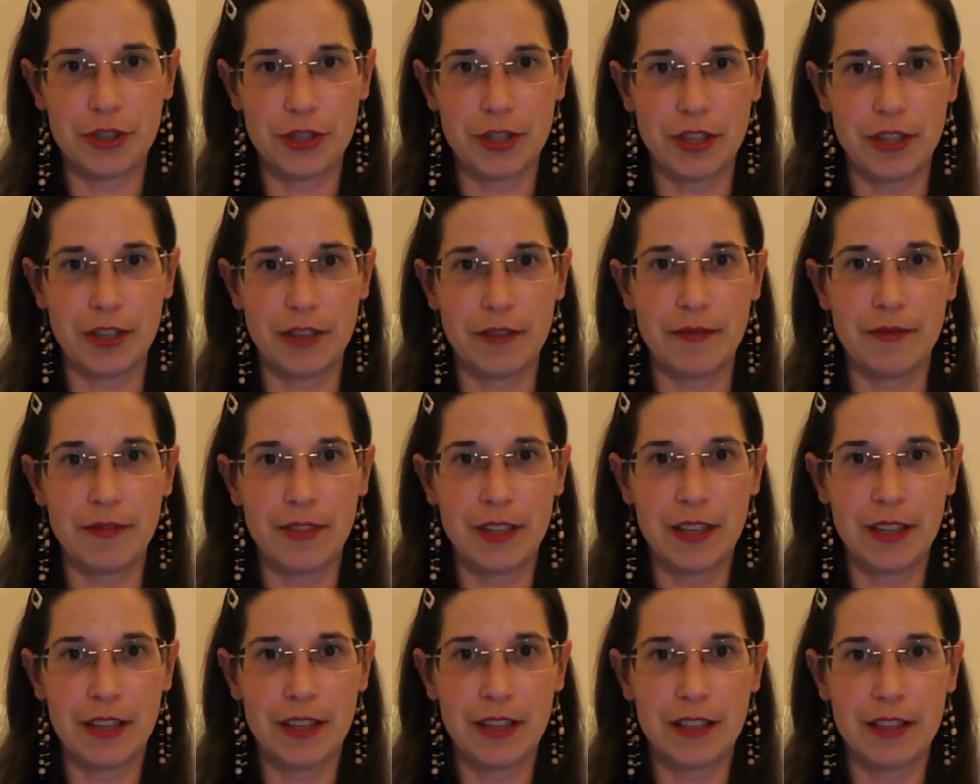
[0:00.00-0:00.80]
the
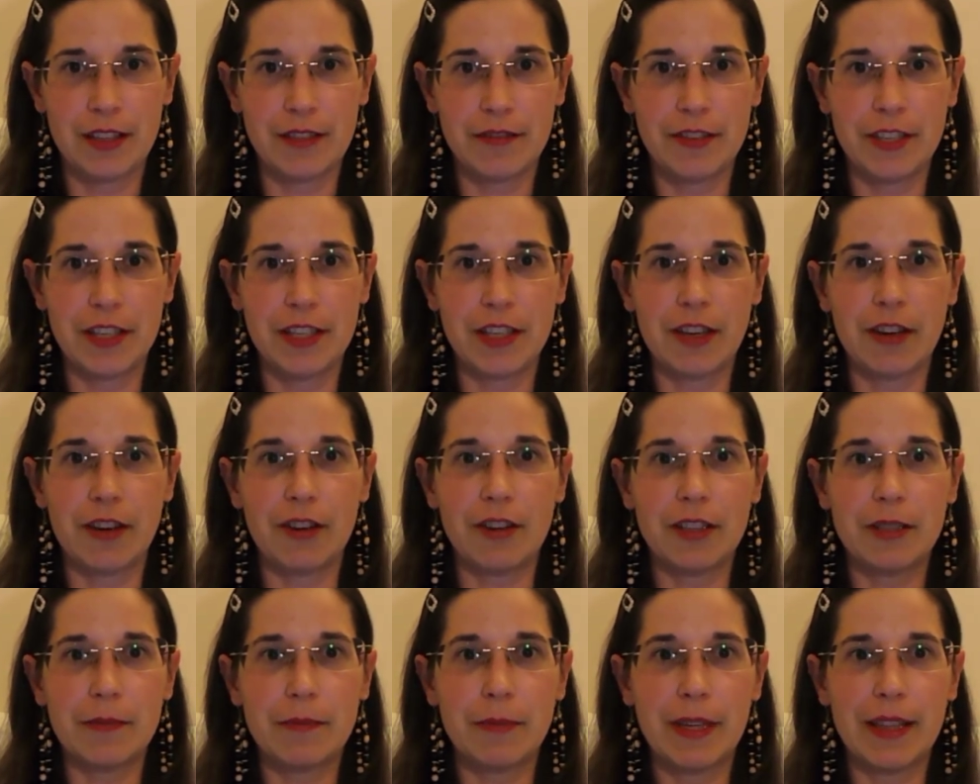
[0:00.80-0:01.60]

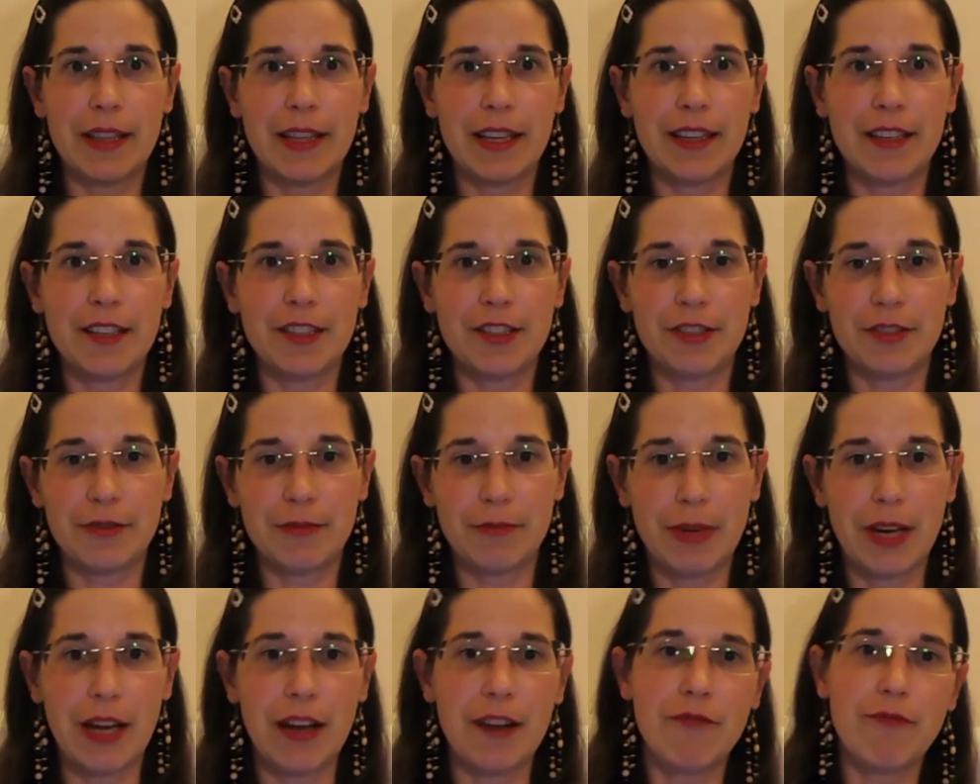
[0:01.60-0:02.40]
videos, but then
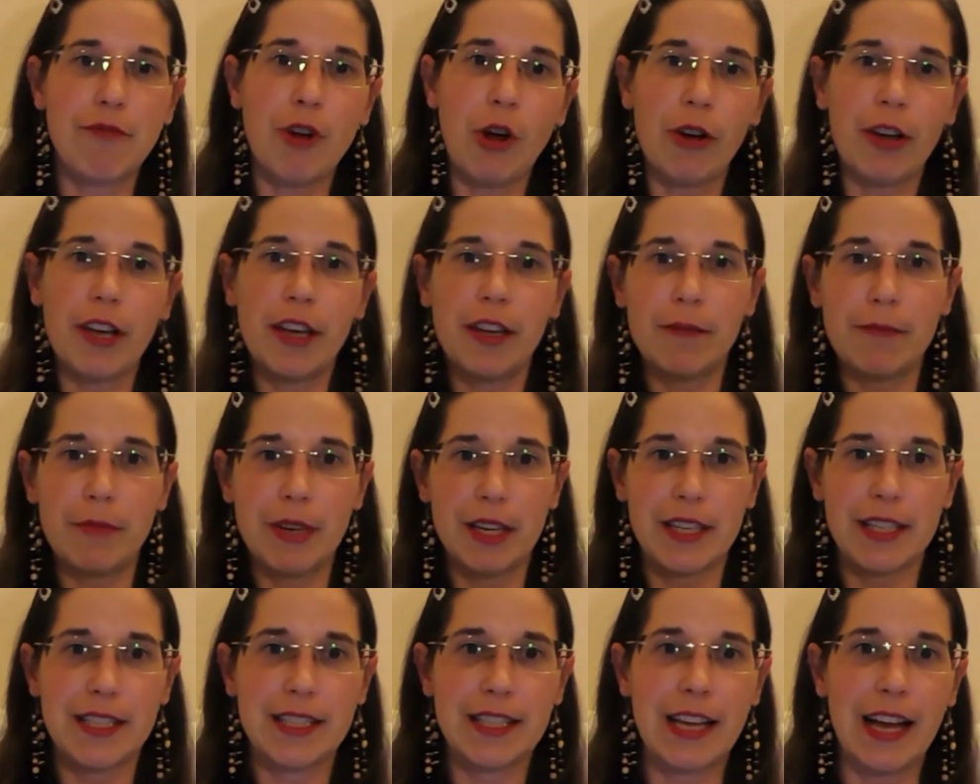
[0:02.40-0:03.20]
by rocking
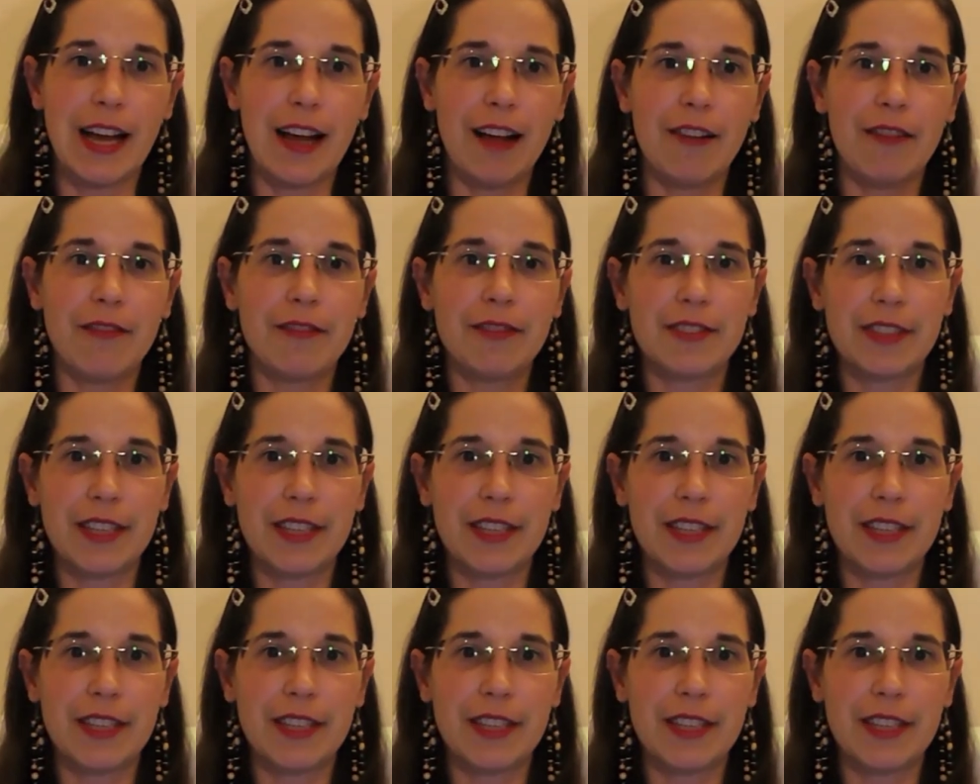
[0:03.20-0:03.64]
myself,